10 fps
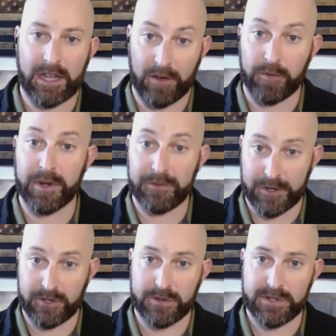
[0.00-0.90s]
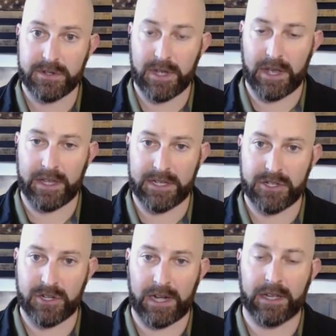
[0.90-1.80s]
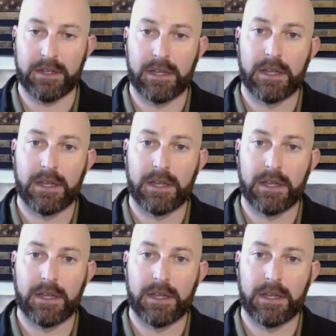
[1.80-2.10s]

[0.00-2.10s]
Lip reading: government officials in China.